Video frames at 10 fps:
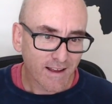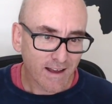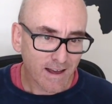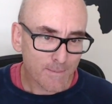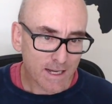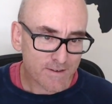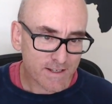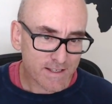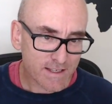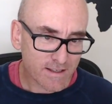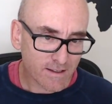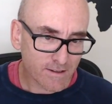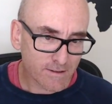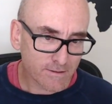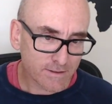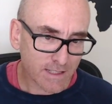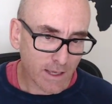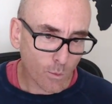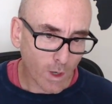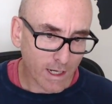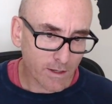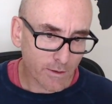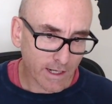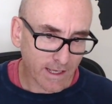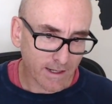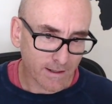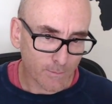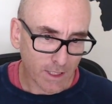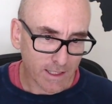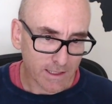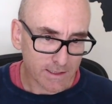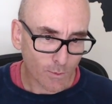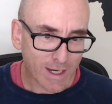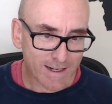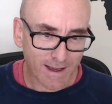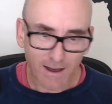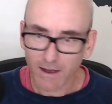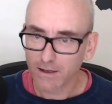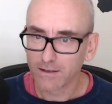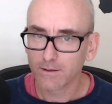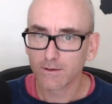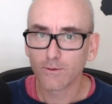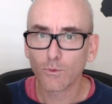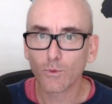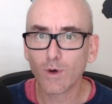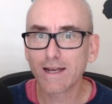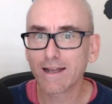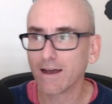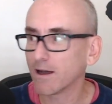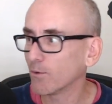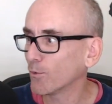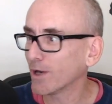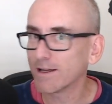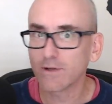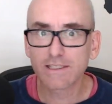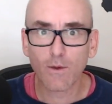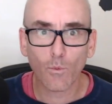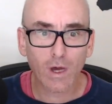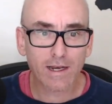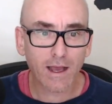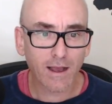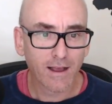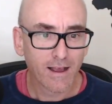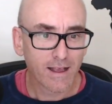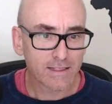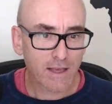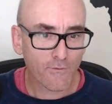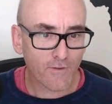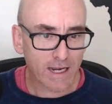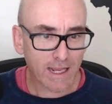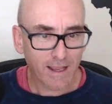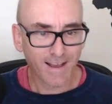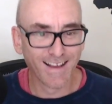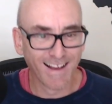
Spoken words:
Patrick says, lol, say wonder again, please. Wonder. Why, is that wonder? Is that funny?